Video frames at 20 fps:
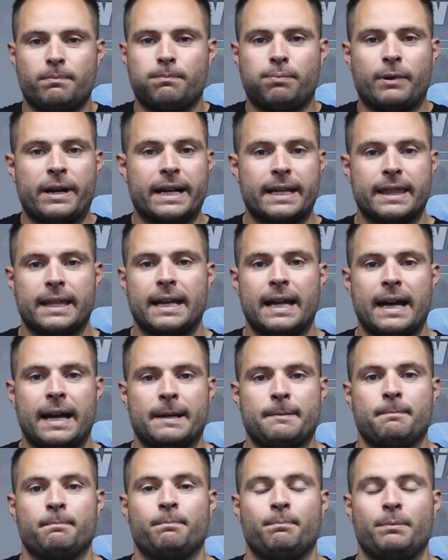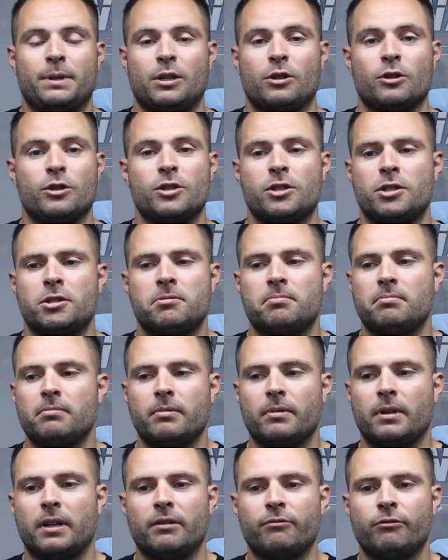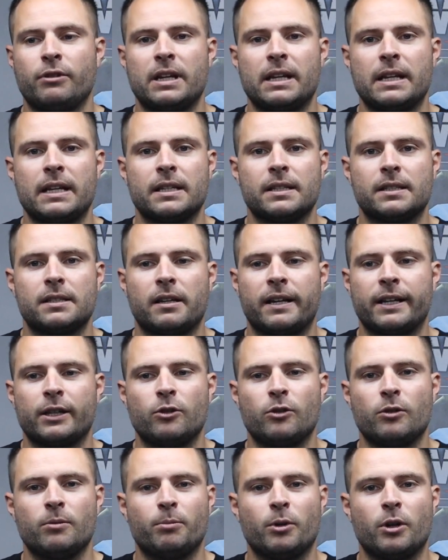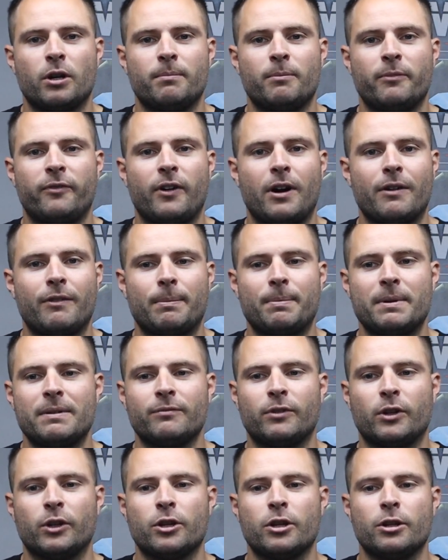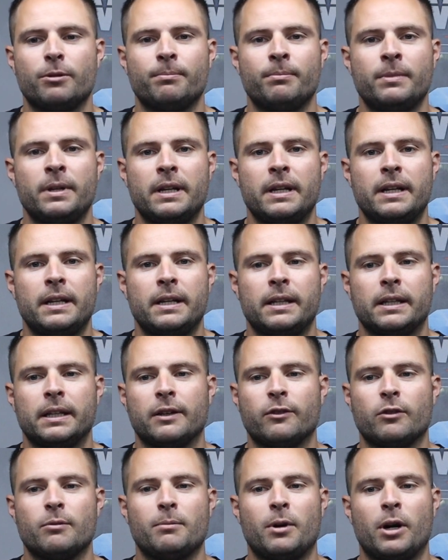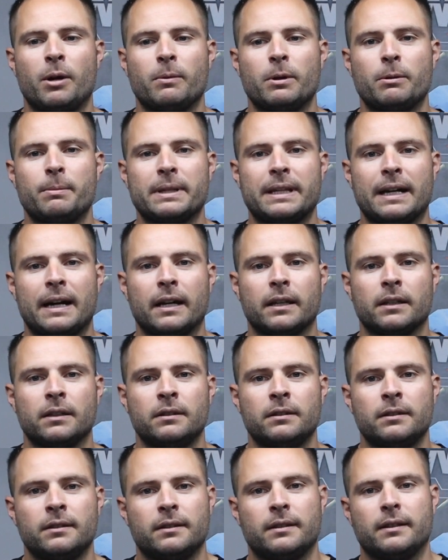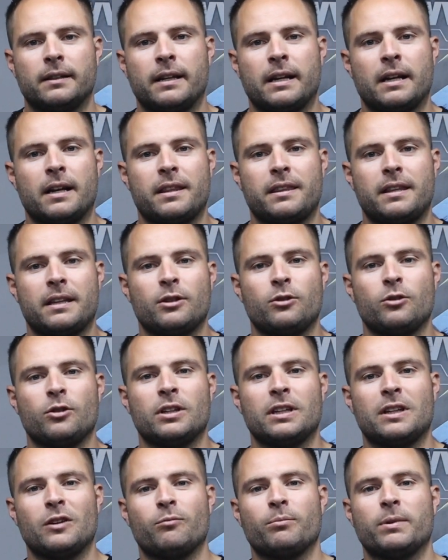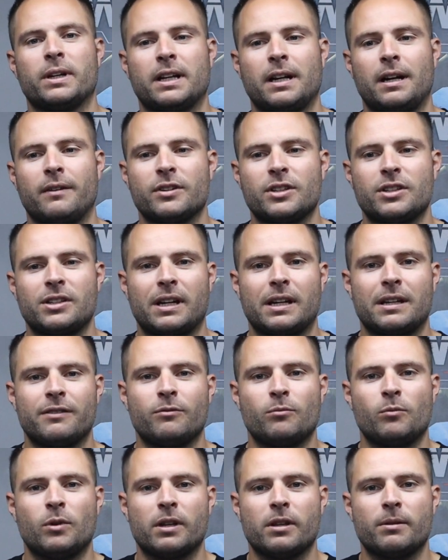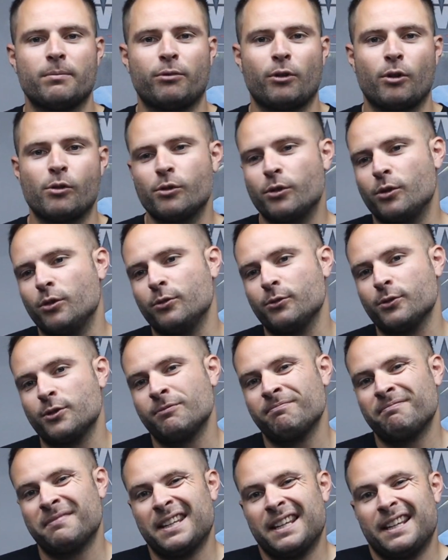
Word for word: break the game because really it's like you can put them 5 up invuln on them, give them my will be done and I think you can give them a cover save in one of the protocols